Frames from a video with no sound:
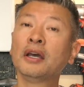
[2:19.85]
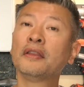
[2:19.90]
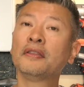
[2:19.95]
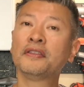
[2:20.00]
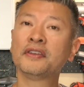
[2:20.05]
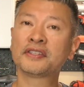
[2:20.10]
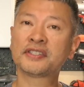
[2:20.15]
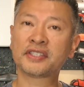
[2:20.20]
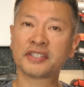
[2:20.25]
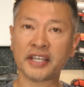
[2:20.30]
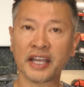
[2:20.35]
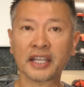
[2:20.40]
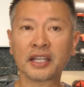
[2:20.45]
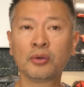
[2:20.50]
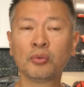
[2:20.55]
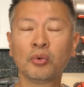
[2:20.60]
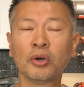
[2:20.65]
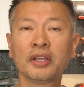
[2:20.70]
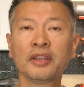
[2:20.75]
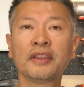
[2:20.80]
The
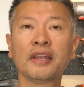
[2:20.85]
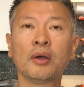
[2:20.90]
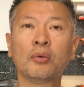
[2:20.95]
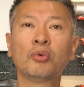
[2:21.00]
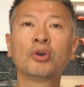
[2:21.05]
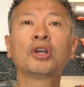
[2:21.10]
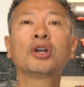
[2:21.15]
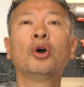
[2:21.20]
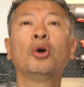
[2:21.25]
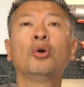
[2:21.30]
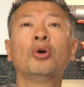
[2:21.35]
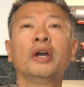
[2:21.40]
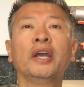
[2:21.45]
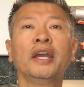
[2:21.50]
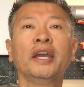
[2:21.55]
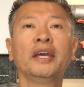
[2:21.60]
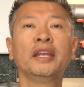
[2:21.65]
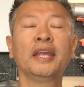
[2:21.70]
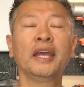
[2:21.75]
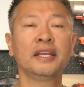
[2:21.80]
second one that we'll go
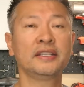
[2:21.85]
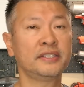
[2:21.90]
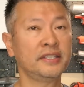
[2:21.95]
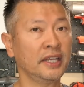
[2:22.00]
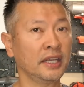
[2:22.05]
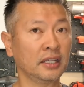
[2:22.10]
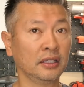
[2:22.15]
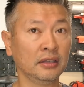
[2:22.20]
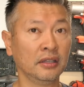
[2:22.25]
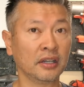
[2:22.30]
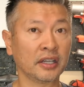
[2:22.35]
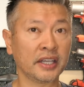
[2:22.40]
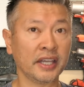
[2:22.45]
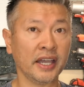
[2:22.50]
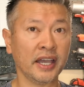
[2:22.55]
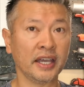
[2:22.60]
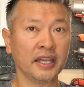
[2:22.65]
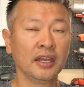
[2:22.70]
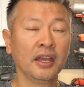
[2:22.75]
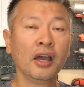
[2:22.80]
ahead and take a look
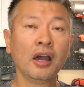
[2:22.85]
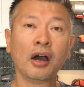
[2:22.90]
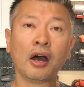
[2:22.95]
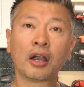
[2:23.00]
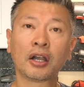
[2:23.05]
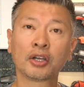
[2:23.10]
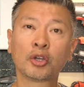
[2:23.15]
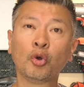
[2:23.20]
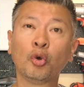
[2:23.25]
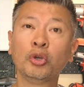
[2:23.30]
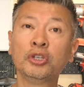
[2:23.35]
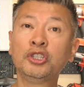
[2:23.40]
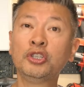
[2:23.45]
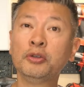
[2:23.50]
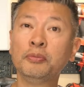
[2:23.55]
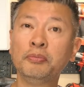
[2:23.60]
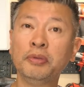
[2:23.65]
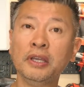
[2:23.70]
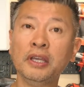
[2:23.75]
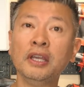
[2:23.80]
at are going
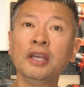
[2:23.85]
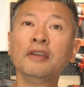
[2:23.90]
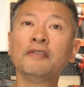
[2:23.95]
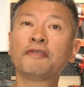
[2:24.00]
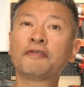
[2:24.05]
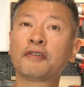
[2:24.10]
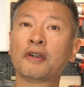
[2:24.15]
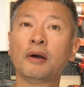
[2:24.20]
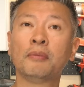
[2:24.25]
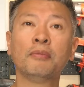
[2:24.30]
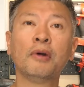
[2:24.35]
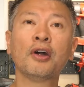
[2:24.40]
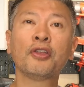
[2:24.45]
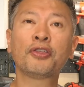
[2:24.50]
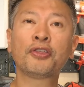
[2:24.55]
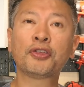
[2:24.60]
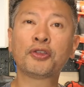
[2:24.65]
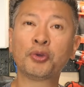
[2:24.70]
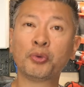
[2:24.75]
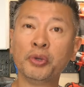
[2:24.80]
to be from
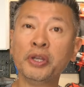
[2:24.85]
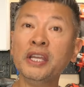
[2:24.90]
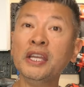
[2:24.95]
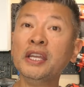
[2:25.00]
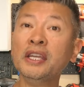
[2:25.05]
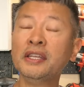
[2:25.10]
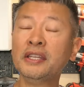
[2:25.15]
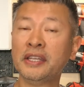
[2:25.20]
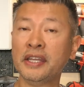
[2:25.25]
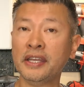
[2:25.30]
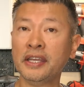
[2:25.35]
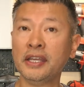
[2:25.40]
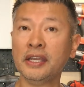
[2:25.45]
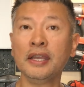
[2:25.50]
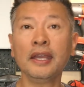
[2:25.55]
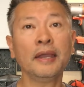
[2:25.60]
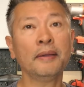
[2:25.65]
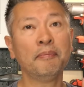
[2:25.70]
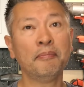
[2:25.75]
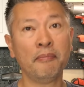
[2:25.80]

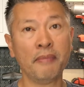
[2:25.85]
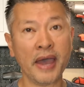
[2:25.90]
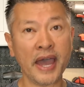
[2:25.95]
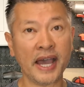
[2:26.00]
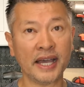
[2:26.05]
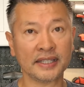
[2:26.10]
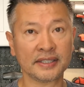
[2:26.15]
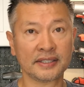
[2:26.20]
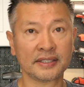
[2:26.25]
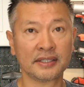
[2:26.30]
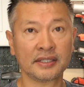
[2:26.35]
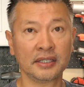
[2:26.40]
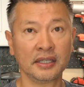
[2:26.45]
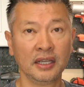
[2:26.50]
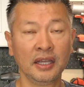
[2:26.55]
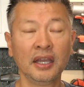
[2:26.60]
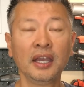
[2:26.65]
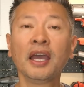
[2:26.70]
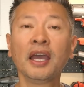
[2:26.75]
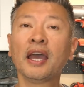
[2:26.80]
3D mats.
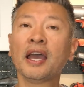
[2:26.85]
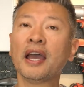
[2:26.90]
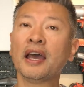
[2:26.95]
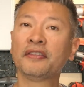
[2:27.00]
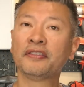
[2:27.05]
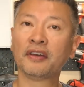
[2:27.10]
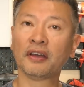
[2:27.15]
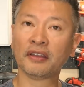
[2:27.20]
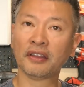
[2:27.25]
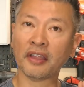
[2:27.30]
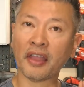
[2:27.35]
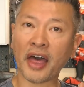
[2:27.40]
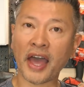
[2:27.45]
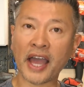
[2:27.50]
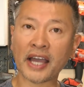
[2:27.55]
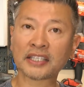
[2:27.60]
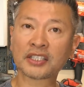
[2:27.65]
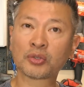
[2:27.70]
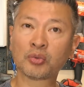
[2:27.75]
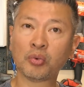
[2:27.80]
And the
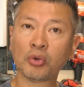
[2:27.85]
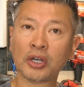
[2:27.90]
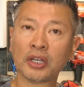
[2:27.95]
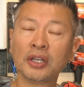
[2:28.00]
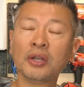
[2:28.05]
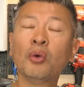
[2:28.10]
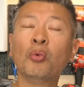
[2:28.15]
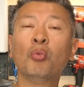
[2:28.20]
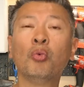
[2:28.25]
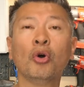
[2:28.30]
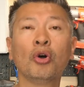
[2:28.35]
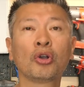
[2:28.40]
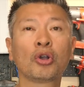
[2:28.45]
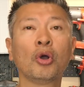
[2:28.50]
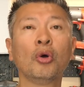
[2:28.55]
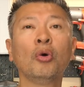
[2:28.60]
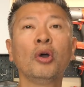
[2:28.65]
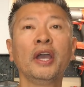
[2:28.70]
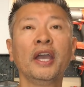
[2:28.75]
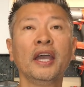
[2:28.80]
last one we'll
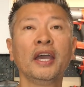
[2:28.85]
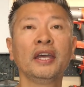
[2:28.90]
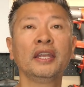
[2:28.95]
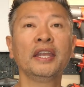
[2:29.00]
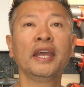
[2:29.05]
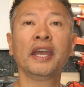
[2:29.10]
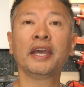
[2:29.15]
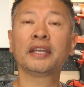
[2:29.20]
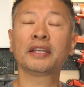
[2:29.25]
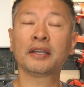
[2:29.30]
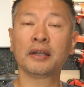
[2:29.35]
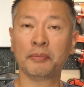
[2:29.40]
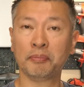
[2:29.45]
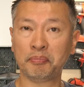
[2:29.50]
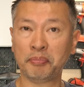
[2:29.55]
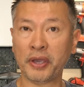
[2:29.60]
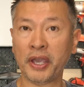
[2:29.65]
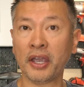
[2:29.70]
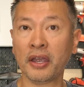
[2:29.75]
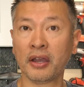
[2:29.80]
go ahead and
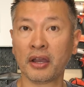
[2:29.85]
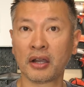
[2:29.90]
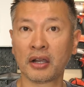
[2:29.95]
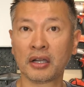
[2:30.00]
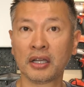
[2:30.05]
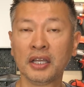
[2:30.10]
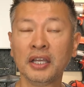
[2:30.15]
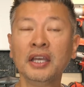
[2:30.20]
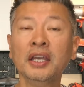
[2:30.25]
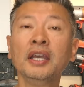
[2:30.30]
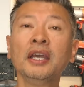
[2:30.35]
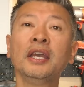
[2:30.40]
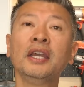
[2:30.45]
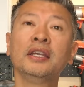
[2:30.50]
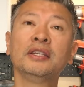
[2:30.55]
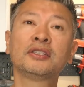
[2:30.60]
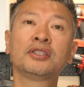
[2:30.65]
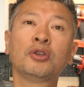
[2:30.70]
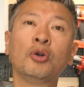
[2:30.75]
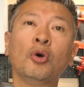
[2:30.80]
compare
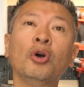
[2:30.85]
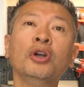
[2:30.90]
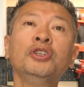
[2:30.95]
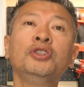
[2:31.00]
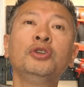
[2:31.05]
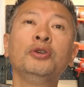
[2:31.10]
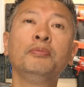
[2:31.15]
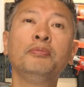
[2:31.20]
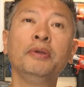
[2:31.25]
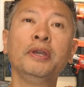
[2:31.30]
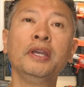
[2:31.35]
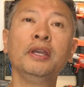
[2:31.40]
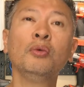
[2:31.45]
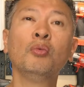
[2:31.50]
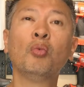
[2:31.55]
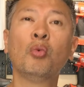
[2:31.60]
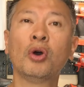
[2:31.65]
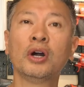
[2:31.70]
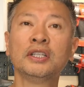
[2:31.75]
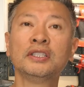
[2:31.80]
is going to be
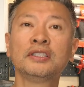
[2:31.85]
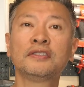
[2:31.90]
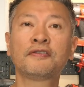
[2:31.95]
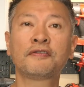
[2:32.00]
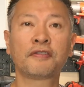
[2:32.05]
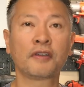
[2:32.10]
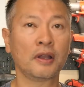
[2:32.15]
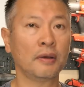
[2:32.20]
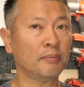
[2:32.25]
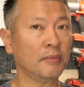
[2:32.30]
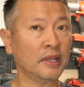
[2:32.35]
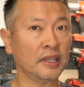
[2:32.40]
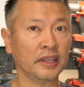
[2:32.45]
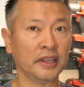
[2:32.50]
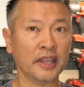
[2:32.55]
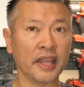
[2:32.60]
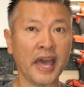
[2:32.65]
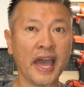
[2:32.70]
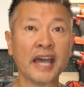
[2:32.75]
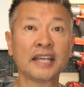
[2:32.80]
ones from
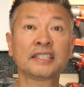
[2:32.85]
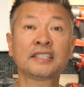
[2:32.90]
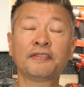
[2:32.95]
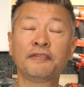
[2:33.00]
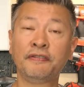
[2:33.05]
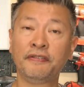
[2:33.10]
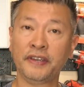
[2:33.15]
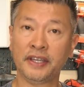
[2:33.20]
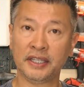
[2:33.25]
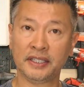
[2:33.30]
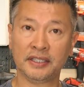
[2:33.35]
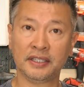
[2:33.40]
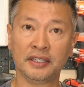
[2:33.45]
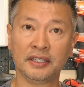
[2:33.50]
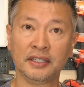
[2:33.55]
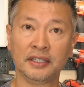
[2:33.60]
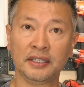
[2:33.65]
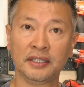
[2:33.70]
Lasfit.